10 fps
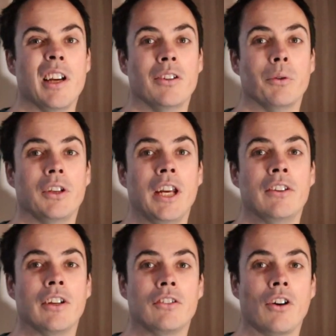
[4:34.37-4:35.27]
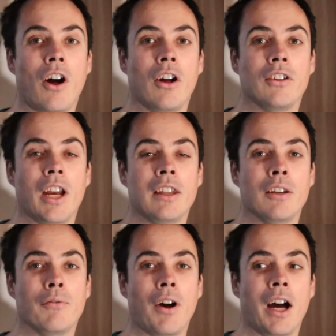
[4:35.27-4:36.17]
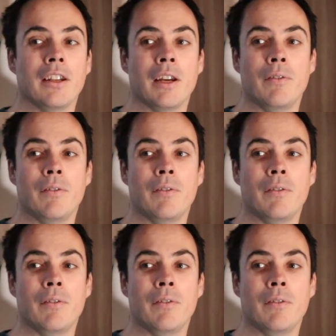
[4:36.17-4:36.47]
so it's easy to charge in the van